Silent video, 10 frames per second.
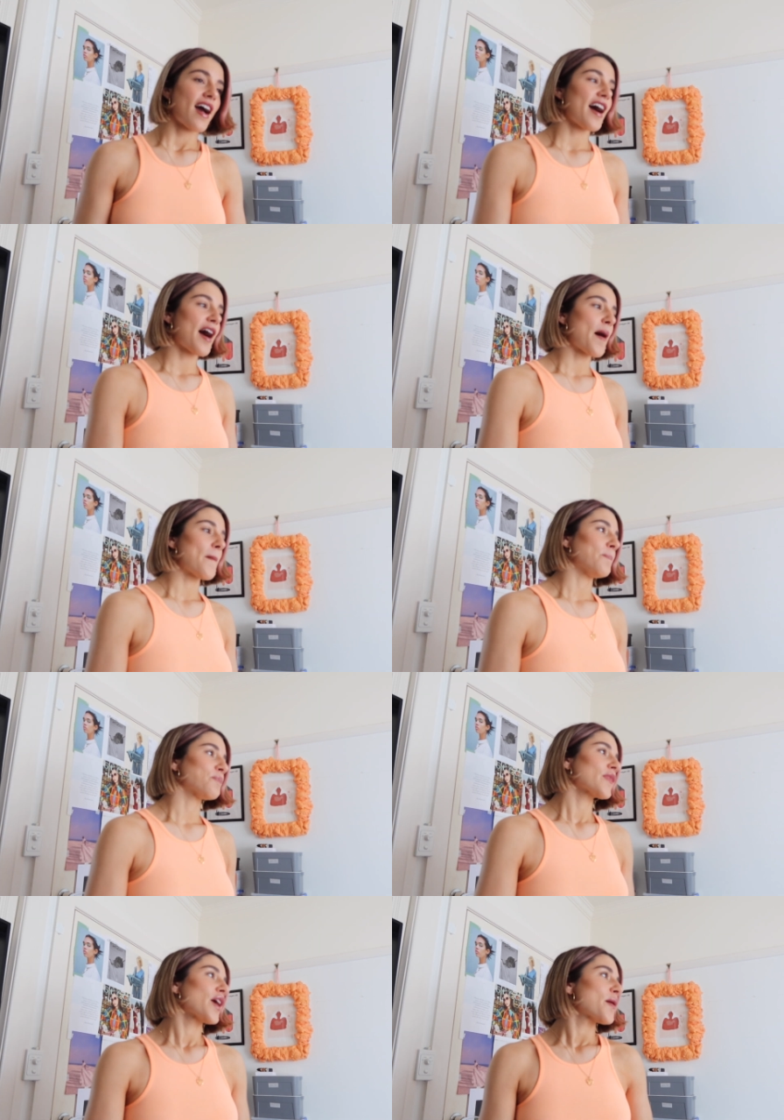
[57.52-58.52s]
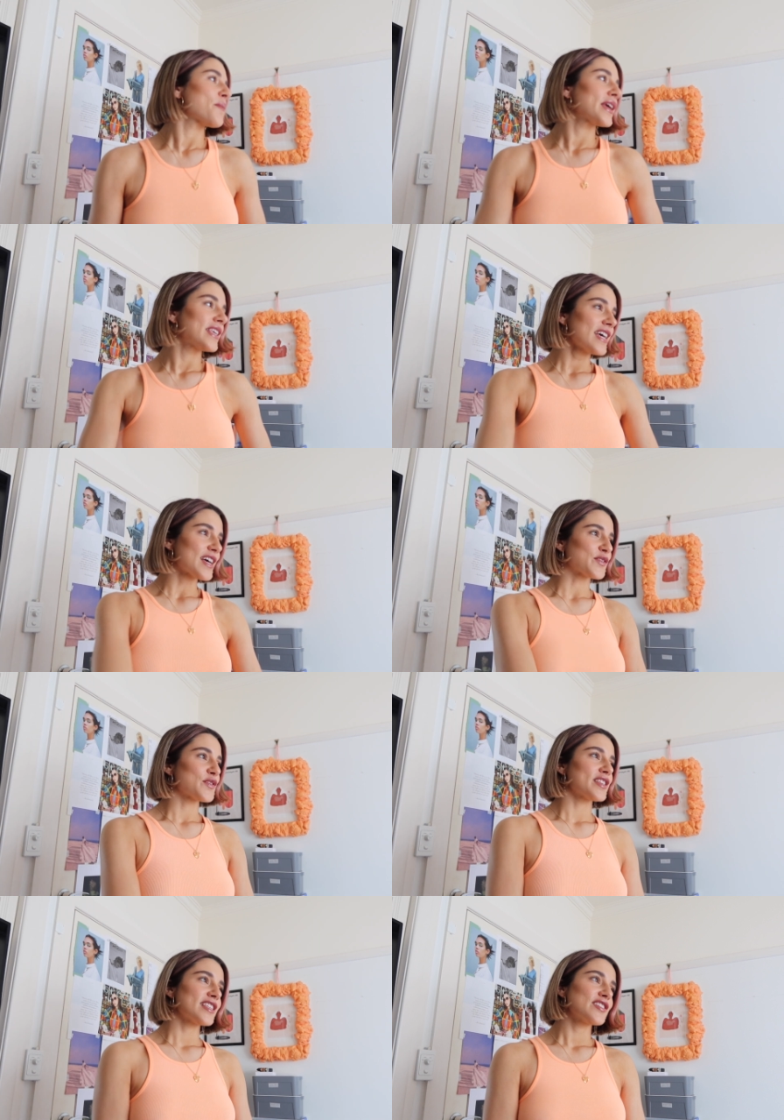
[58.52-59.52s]
But yeah, so
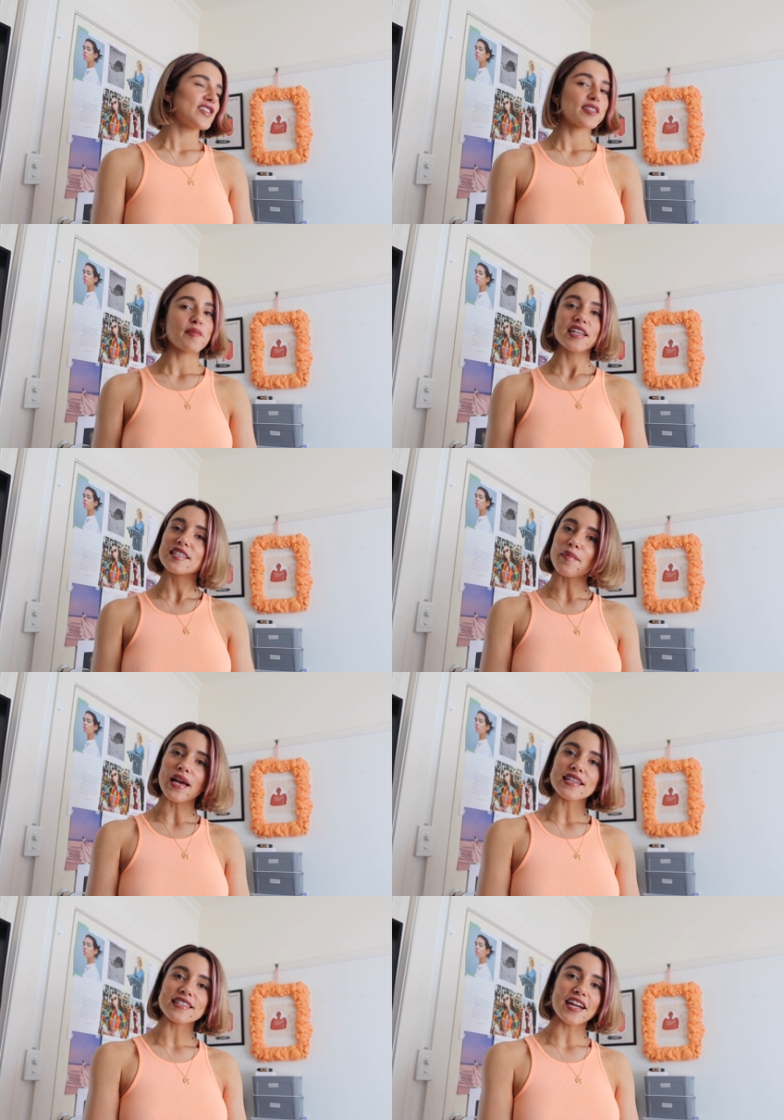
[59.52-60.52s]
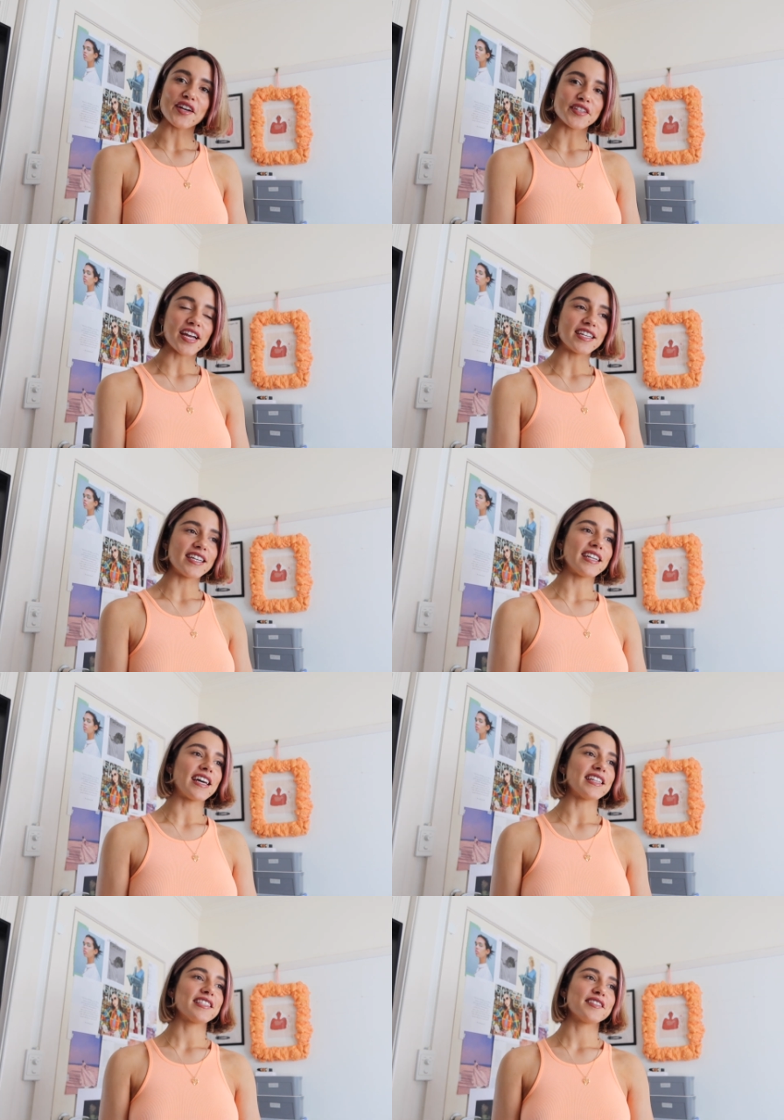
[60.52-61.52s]
this is just my space that I create in,
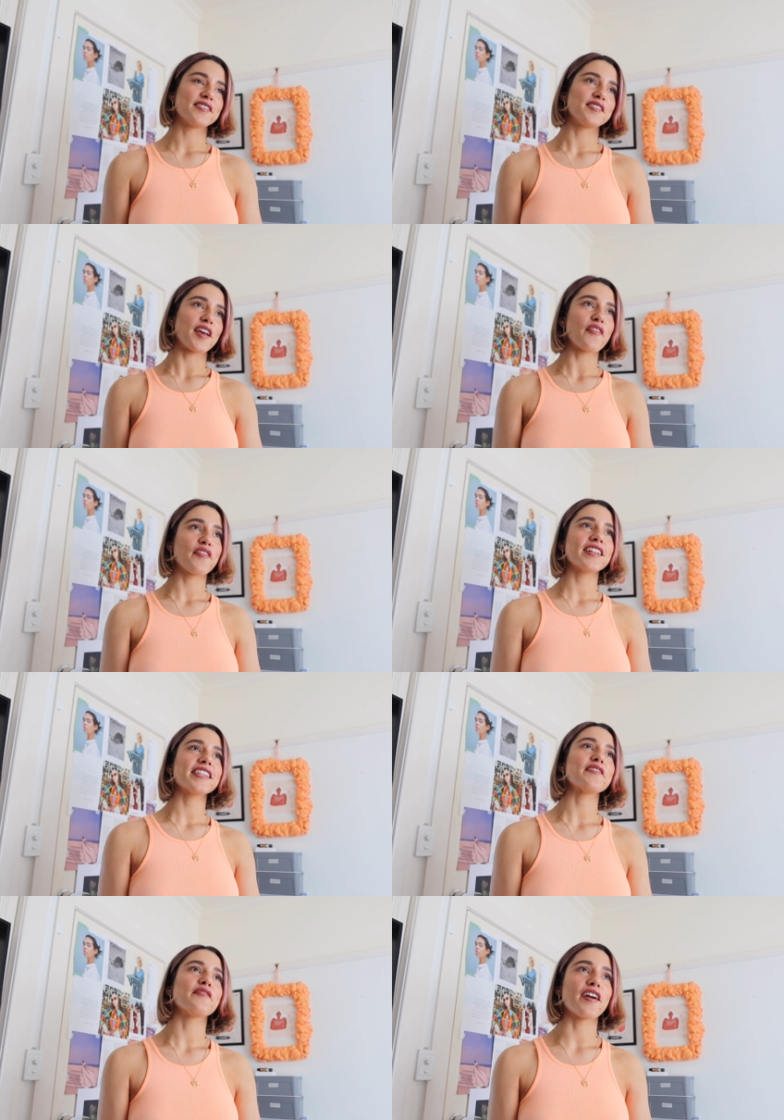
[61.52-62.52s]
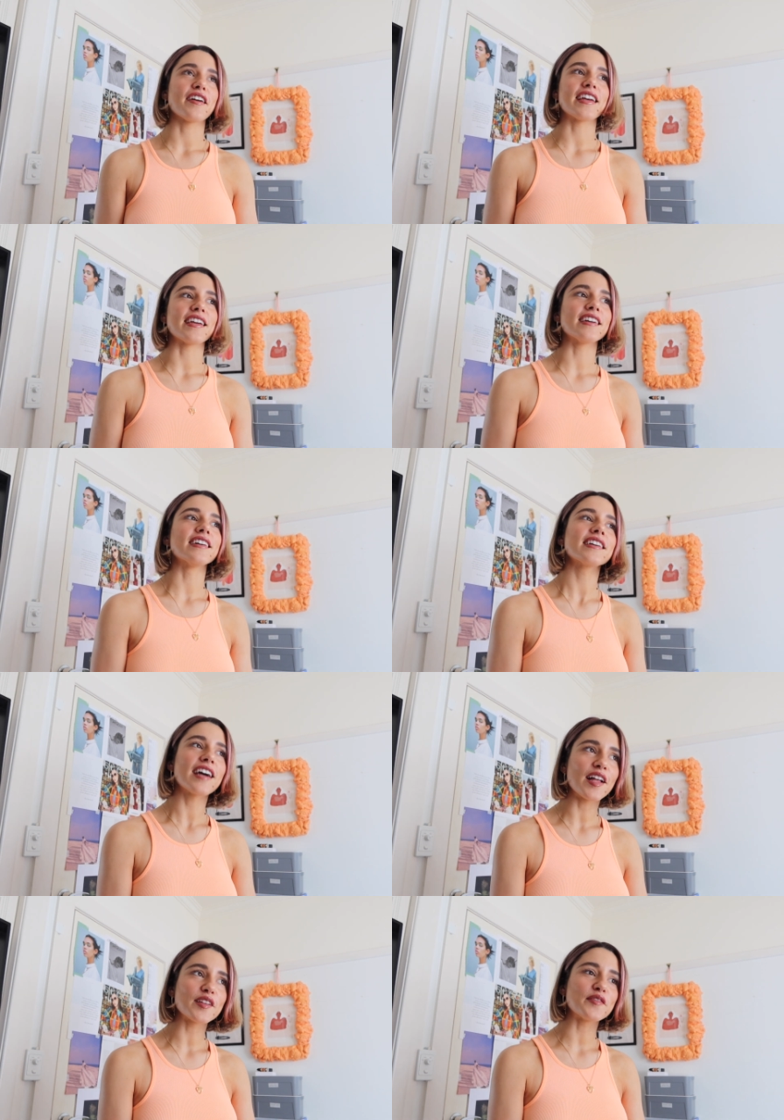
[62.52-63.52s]
and it's definitely very
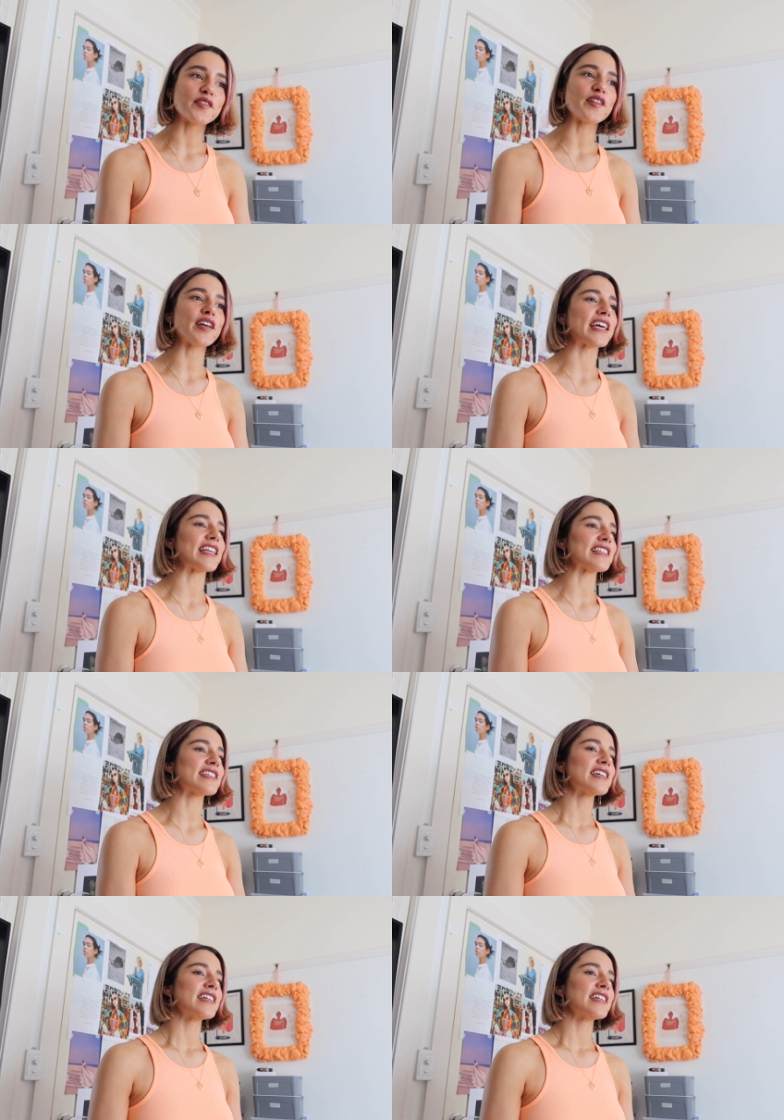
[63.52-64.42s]
colourful and